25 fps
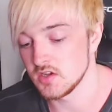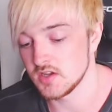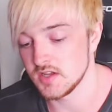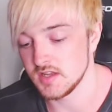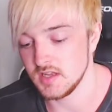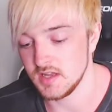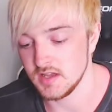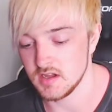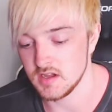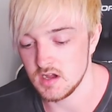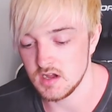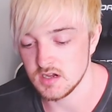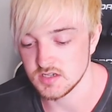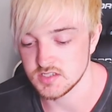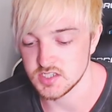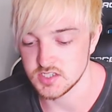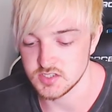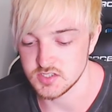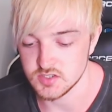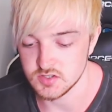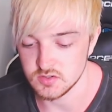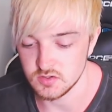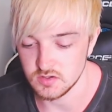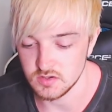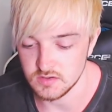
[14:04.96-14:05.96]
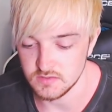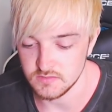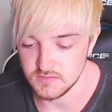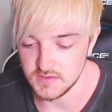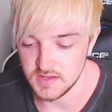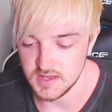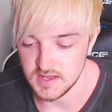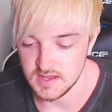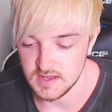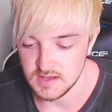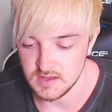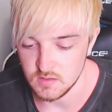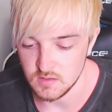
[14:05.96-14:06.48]
at, like, Archer's sort of,
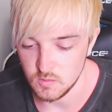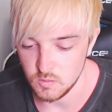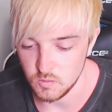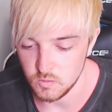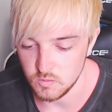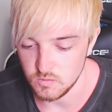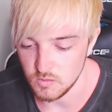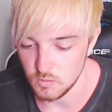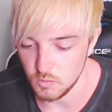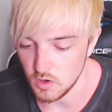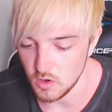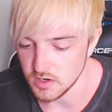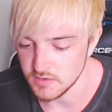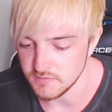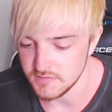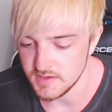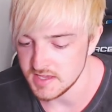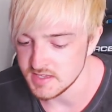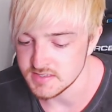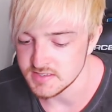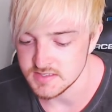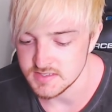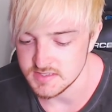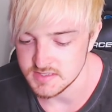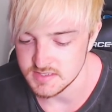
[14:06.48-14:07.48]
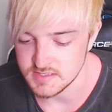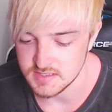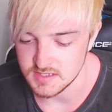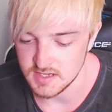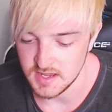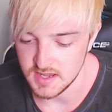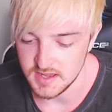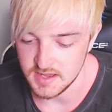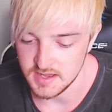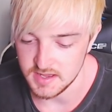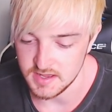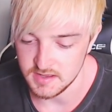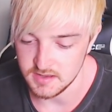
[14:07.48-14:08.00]
one of his,
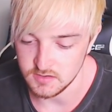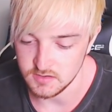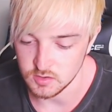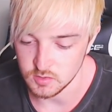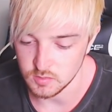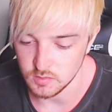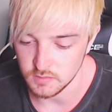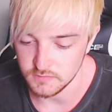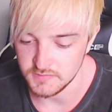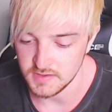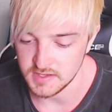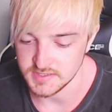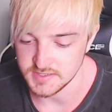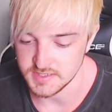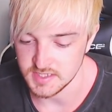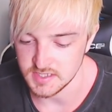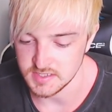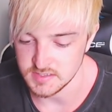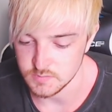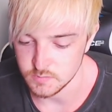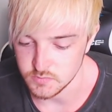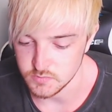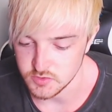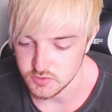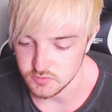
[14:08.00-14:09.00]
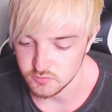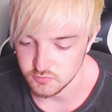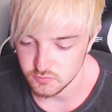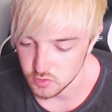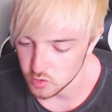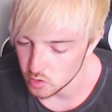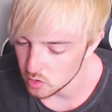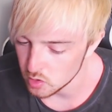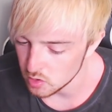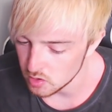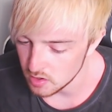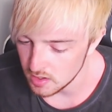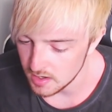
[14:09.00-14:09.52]
Noble Phantasms,
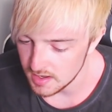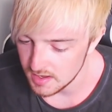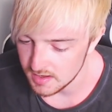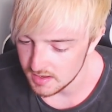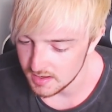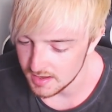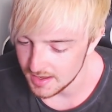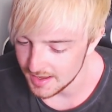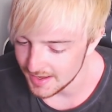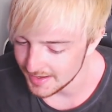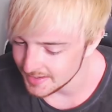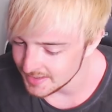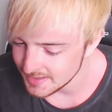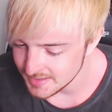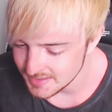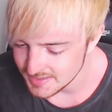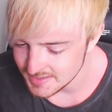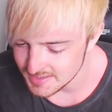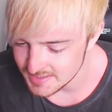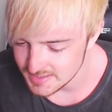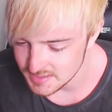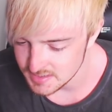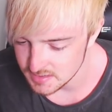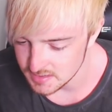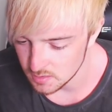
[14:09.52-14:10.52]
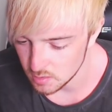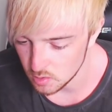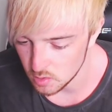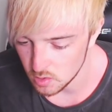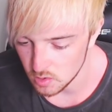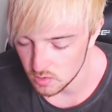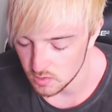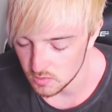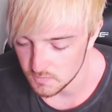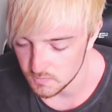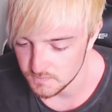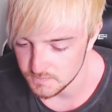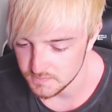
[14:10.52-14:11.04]
Ro-Ais,
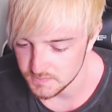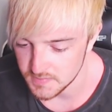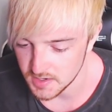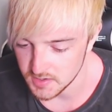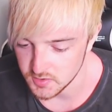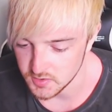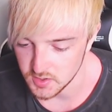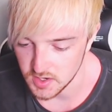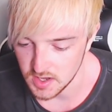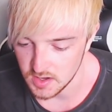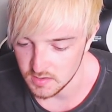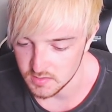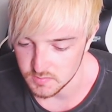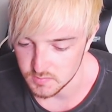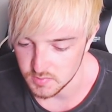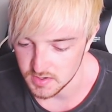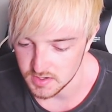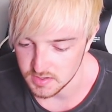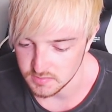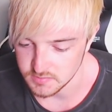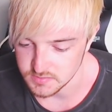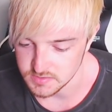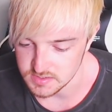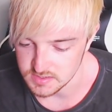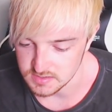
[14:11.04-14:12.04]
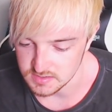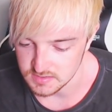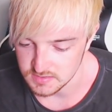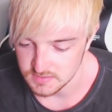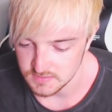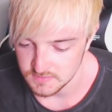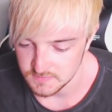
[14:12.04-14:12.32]
or, I don't know how you pronounce that,